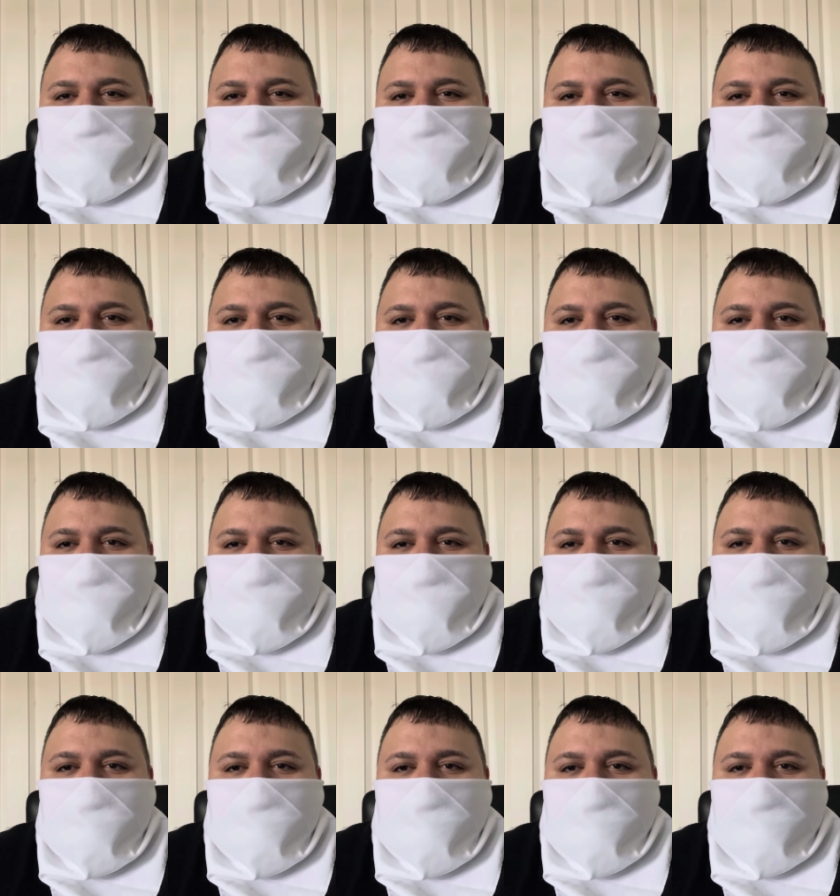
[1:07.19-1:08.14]
they wouldn't
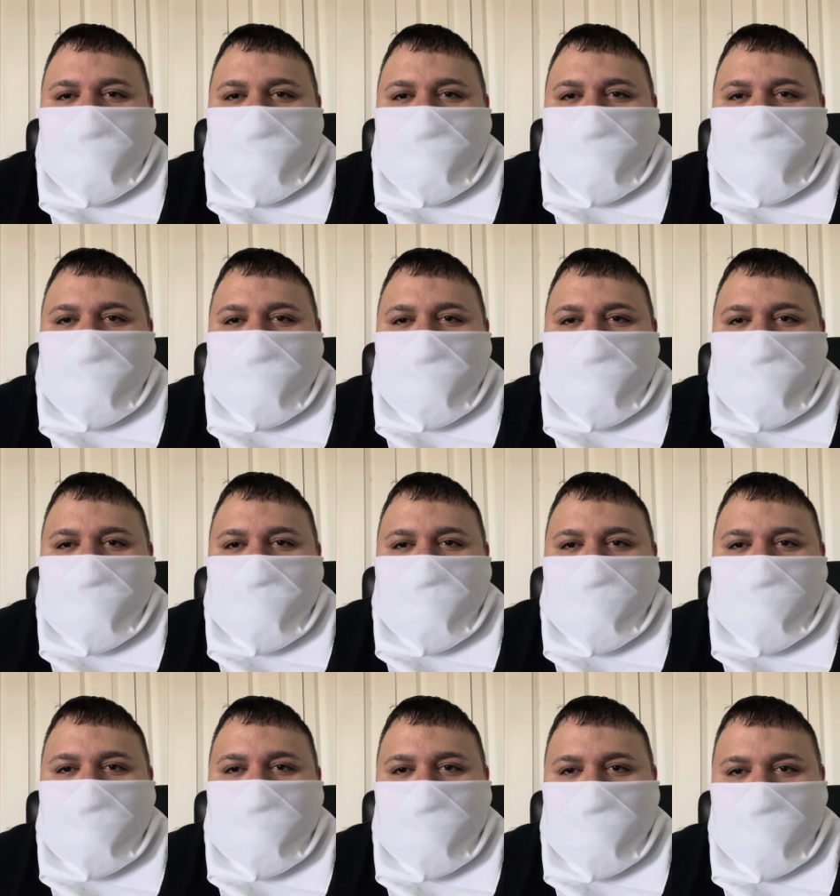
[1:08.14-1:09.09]
do nothing like that. You know what I'm
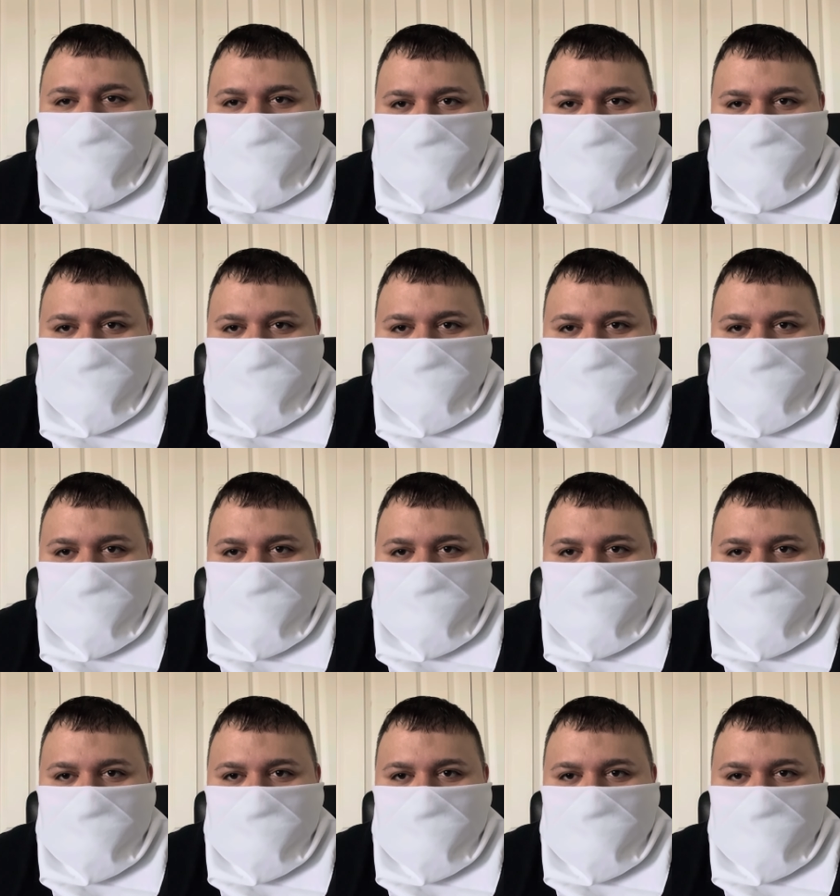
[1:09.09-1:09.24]
saying?